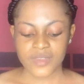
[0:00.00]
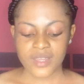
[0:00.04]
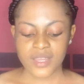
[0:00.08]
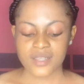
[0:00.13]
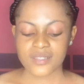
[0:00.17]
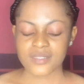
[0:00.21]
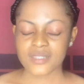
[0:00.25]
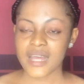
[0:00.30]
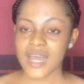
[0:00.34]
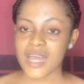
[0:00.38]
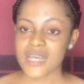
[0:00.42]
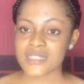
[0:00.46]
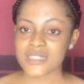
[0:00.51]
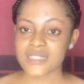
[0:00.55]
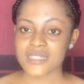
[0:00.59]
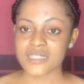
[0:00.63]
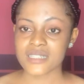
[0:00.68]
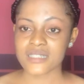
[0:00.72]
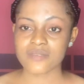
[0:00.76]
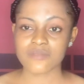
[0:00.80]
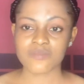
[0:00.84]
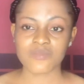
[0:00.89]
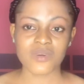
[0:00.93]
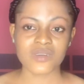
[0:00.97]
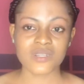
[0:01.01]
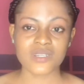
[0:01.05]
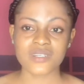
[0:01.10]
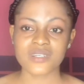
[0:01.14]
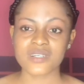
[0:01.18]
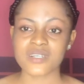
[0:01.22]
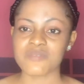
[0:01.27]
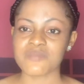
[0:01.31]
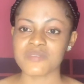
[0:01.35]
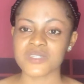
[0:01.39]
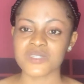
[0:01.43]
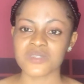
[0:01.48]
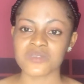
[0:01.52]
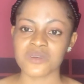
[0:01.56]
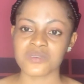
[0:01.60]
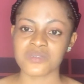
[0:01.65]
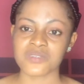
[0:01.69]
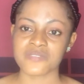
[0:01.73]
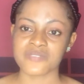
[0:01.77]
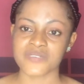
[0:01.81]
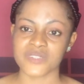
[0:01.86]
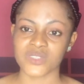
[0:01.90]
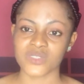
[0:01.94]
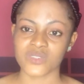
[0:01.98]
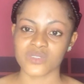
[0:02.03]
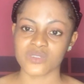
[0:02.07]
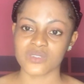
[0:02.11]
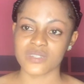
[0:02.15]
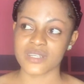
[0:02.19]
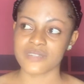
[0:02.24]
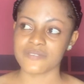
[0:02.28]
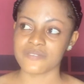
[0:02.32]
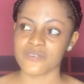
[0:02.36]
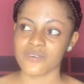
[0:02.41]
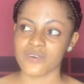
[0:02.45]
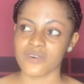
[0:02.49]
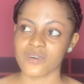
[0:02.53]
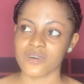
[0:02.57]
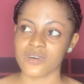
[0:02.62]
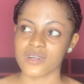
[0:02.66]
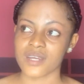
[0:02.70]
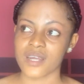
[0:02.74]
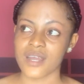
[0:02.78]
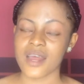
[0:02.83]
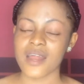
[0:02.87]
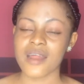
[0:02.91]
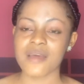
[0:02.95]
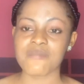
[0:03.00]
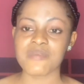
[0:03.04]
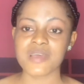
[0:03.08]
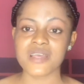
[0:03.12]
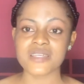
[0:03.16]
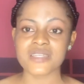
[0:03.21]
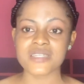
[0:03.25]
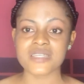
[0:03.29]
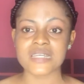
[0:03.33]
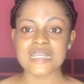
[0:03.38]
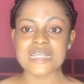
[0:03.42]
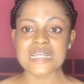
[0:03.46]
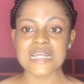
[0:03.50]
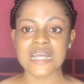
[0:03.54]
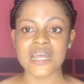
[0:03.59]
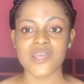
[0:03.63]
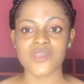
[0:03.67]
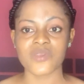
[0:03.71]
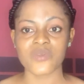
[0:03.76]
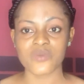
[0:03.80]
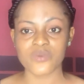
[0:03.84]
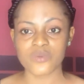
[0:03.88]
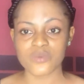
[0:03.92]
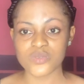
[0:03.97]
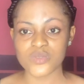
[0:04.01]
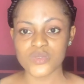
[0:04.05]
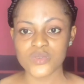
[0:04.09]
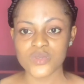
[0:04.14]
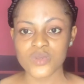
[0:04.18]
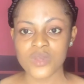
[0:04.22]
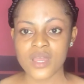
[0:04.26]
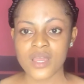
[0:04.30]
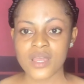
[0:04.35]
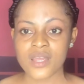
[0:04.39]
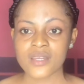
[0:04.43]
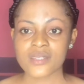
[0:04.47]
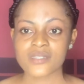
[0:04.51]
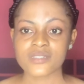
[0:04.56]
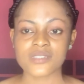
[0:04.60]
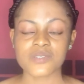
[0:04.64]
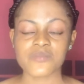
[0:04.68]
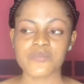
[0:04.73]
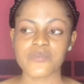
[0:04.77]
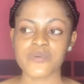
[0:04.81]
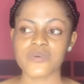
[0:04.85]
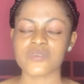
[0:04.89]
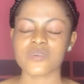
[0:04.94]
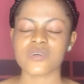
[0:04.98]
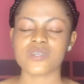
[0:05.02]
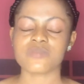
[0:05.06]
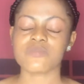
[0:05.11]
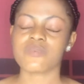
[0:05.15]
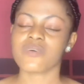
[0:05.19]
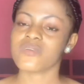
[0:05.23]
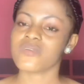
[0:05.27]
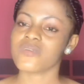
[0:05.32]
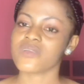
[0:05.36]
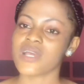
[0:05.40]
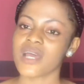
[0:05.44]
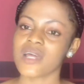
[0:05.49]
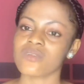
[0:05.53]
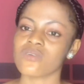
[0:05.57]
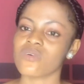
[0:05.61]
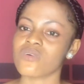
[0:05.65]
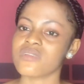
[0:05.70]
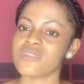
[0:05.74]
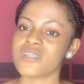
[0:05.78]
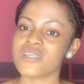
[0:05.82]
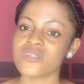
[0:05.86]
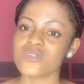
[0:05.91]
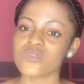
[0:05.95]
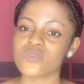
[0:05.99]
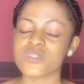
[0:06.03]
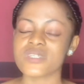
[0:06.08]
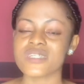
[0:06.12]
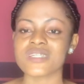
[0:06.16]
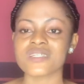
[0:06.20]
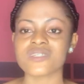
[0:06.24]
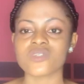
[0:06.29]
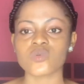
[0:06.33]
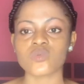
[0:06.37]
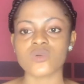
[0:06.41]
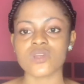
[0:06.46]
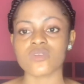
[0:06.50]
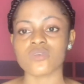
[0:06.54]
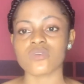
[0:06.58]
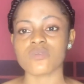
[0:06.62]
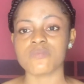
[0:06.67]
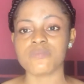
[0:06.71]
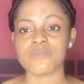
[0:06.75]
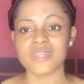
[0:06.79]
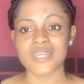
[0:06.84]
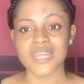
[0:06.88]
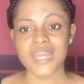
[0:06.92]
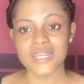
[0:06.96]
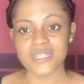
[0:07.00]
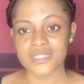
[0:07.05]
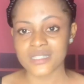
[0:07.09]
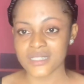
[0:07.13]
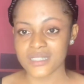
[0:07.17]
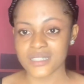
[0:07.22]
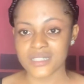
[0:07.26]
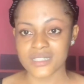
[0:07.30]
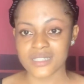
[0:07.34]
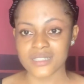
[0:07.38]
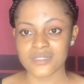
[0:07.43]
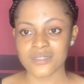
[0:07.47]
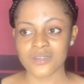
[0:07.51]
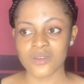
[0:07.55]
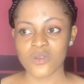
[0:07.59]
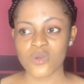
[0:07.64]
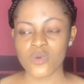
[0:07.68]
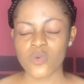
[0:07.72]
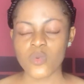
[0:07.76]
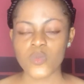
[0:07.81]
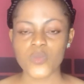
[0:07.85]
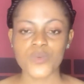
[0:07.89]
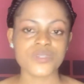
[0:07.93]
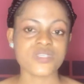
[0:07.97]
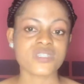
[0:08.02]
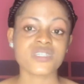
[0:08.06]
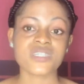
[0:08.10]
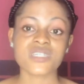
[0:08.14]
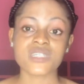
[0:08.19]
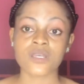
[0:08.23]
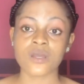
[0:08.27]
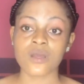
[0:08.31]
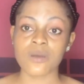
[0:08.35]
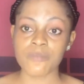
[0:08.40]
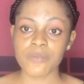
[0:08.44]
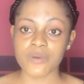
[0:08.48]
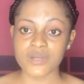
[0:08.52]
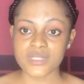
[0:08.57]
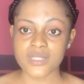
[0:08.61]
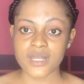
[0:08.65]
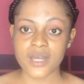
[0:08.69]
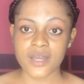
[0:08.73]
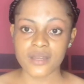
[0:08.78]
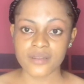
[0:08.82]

that's it but the cream is not good for chocolate for caramel skin can use the product but you can only use it when you blend it with shea butter